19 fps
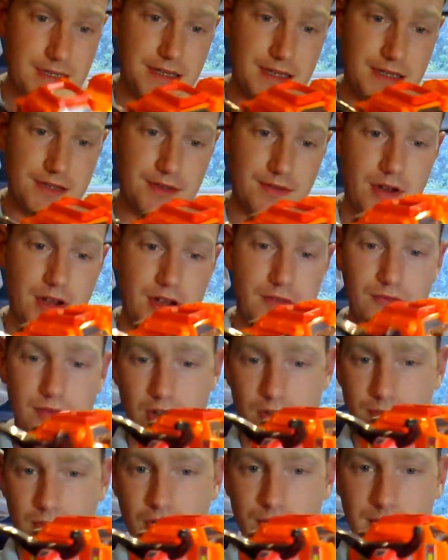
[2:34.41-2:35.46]
This is his
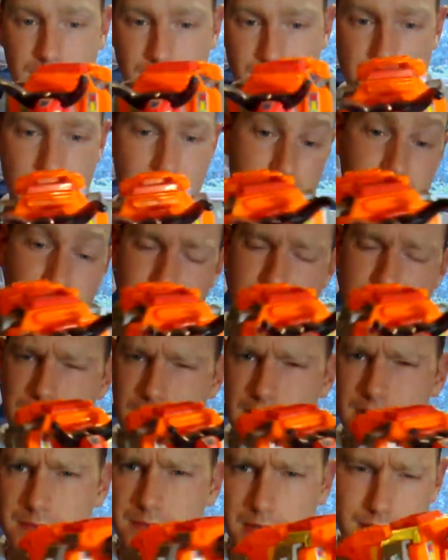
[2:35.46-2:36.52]
robot mode. Sorry,
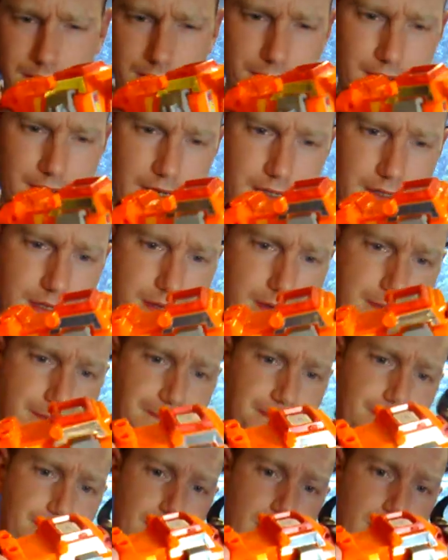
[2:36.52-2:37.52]
beast mode, in fact.